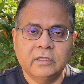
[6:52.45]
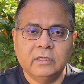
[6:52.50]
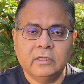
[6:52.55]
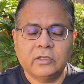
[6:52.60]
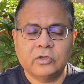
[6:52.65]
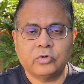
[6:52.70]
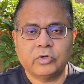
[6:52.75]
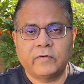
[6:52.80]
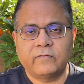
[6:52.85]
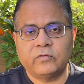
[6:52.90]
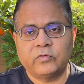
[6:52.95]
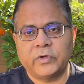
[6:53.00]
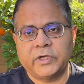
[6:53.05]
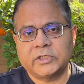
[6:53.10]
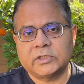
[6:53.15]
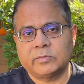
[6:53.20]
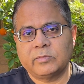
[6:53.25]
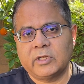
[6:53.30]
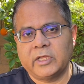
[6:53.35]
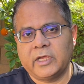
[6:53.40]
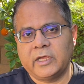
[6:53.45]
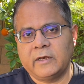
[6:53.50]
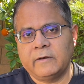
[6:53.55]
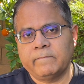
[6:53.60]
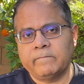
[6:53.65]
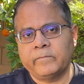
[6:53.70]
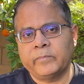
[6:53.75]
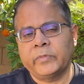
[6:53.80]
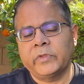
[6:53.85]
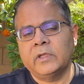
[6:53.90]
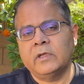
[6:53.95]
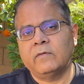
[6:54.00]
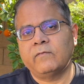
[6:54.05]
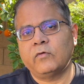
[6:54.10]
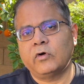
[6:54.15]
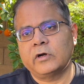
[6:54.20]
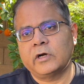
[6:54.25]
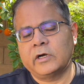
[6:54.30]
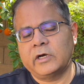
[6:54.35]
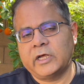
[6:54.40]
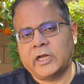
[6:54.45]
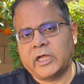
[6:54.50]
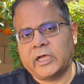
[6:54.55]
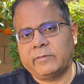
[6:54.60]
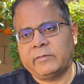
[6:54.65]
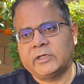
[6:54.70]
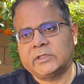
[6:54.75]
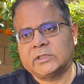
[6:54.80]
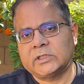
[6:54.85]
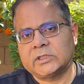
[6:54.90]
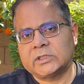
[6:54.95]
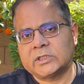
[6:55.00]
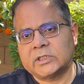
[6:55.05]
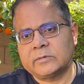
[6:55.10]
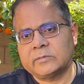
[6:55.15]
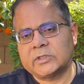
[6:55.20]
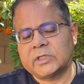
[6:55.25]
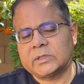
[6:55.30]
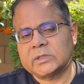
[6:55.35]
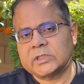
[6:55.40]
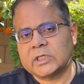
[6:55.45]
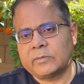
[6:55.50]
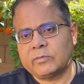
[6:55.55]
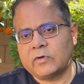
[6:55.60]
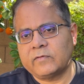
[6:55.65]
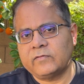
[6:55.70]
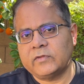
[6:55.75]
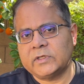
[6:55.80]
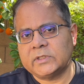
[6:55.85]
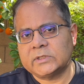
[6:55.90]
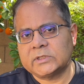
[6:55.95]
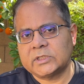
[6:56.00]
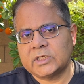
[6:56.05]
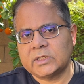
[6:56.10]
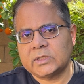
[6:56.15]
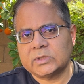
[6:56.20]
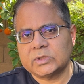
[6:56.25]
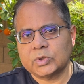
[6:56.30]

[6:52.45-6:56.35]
you have to explain what are dynamic systems and some of these things.